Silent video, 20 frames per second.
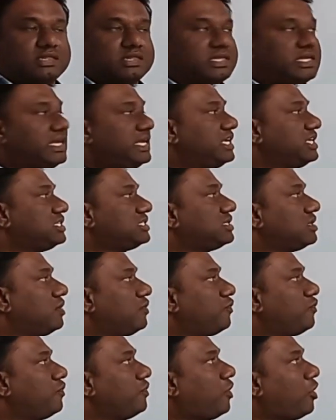these
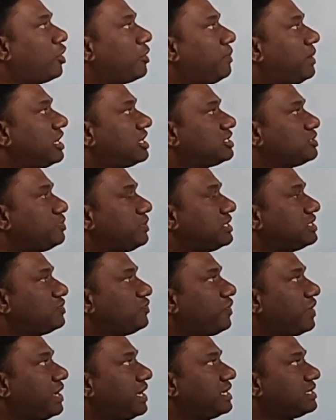format
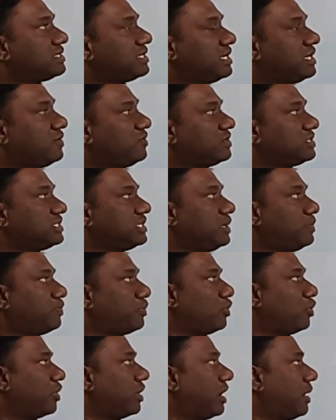specifiers in our C
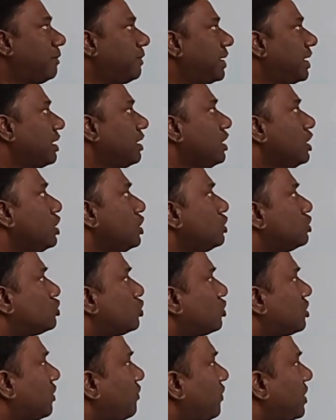programming. So
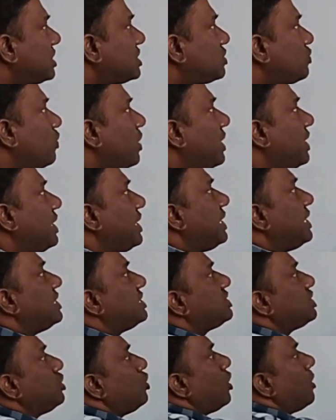the first one
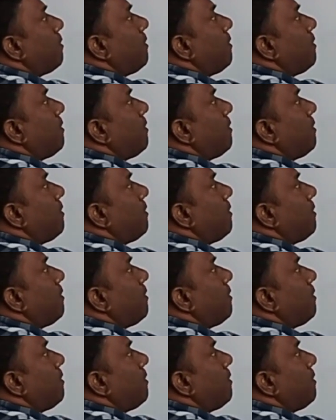is your